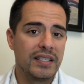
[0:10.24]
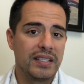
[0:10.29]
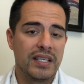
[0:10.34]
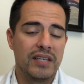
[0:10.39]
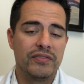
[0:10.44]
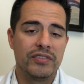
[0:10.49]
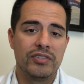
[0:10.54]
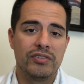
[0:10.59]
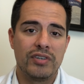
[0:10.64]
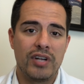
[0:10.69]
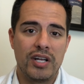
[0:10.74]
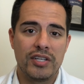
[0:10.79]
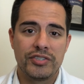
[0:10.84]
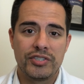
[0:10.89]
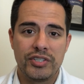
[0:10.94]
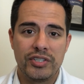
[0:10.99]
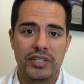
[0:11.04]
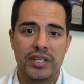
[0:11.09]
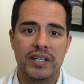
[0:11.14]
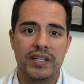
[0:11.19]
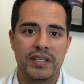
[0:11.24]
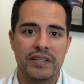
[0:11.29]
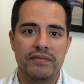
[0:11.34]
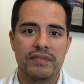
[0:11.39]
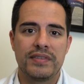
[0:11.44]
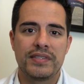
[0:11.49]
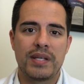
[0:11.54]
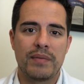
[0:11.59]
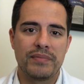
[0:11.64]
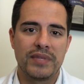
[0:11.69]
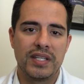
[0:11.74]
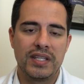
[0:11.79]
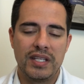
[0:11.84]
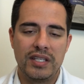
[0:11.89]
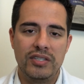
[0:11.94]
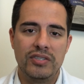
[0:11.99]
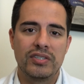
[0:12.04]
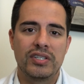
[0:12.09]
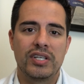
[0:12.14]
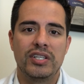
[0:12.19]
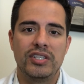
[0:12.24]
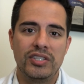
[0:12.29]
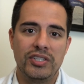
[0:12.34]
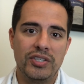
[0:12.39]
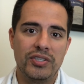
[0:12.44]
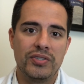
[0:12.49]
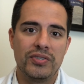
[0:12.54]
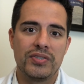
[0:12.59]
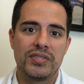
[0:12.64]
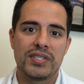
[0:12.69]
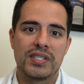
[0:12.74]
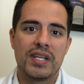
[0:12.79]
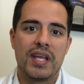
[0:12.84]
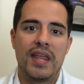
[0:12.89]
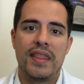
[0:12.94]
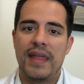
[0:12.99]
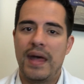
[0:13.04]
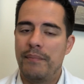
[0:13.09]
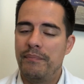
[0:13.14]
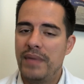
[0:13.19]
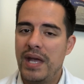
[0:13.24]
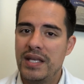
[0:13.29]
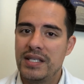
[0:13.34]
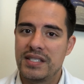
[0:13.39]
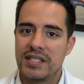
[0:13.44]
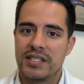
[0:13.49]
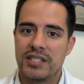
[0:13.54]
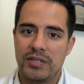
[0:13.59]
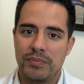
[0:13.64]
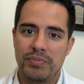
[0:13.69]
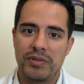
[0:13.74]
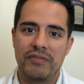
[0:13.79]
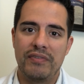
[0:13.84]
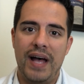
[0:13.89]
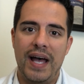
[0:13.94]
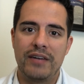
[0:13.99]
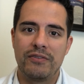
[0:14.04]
give you an alternative of something that you can use that may still provide